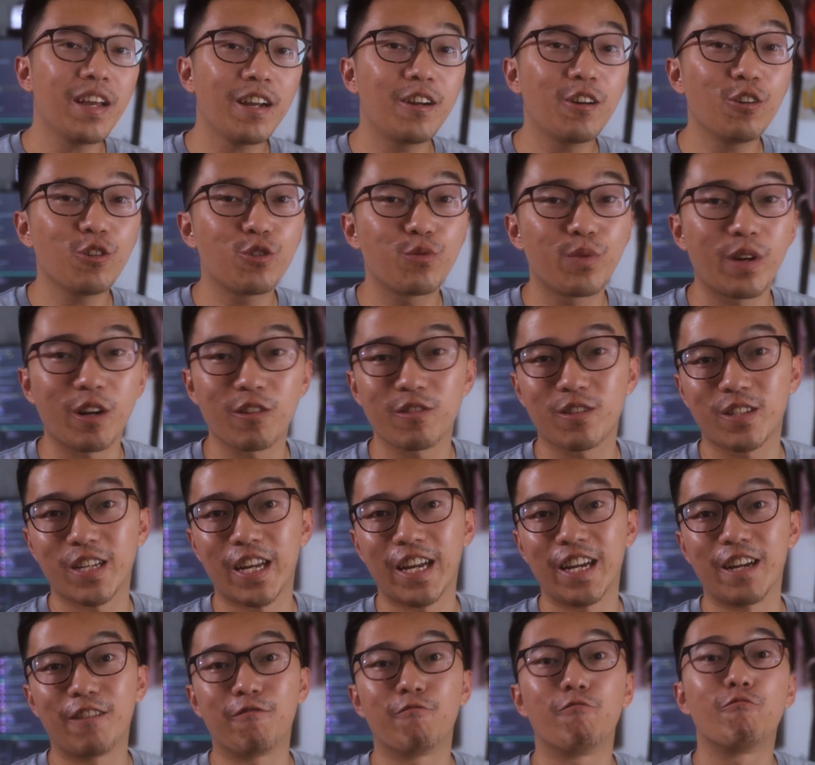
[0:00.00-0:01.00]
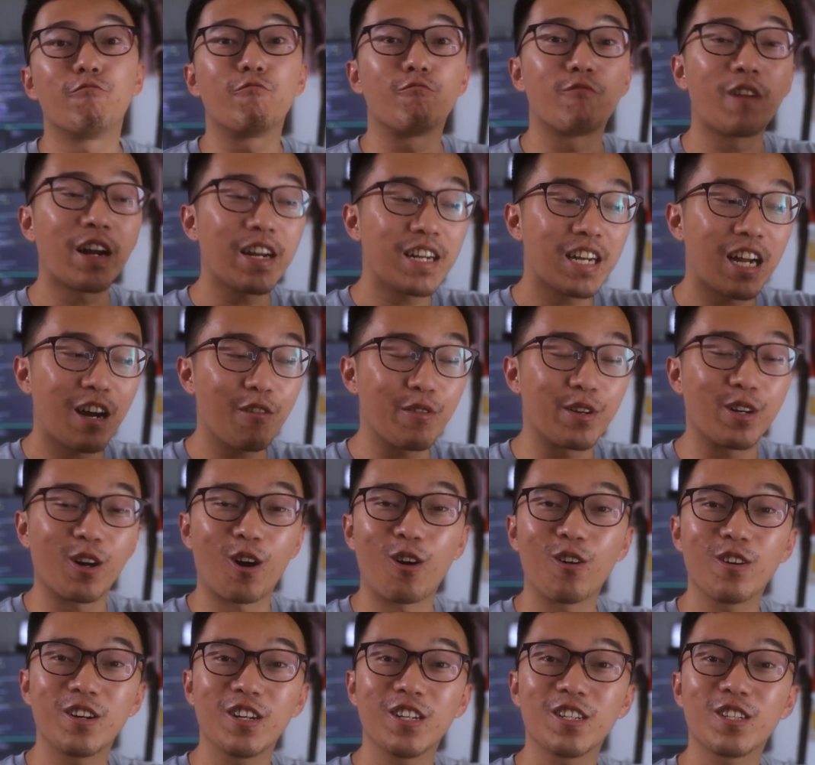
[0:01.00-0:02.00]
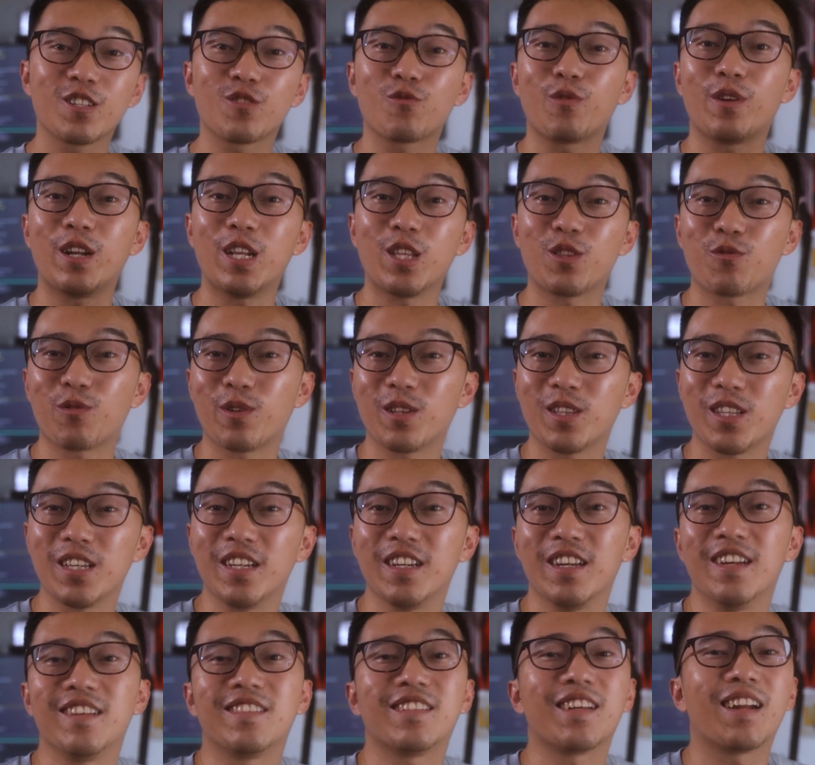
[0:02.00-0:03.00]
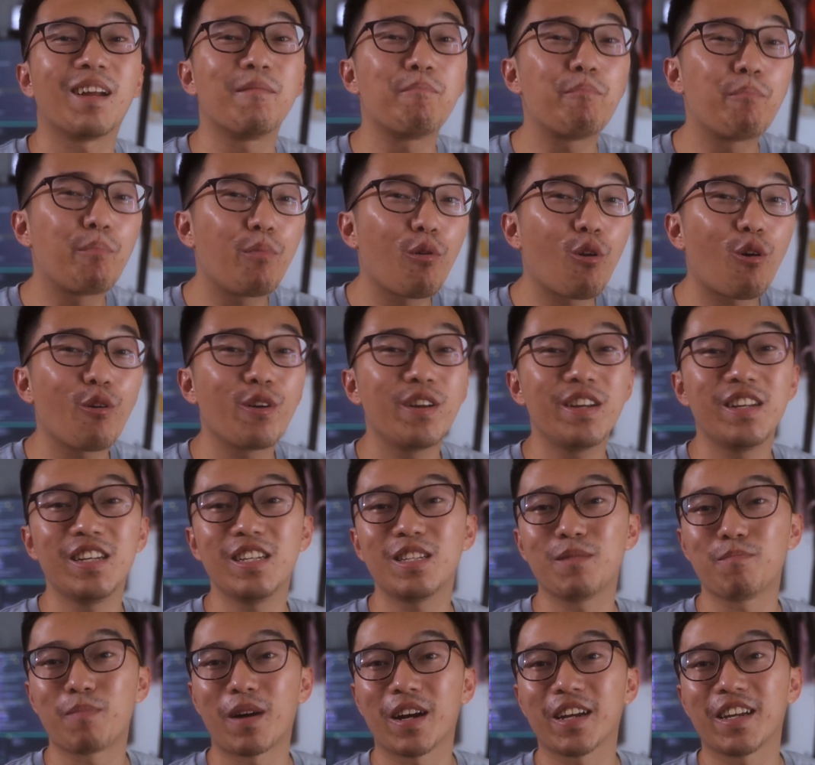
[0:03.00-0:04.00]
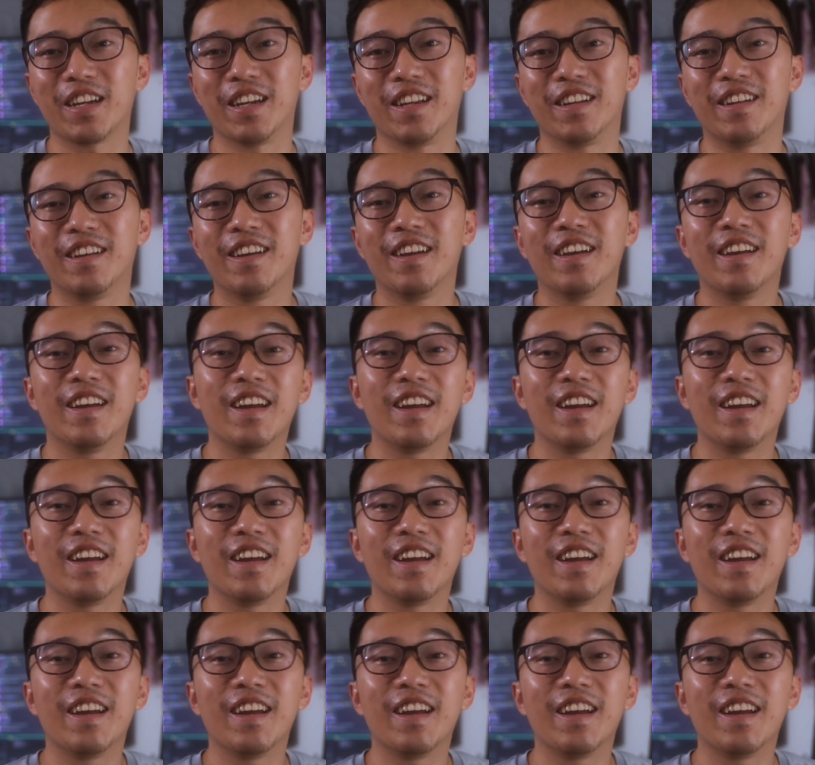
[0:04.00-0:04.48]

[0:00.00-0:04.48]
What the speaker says: that goes without saying, right now in August 2020 is an employees market.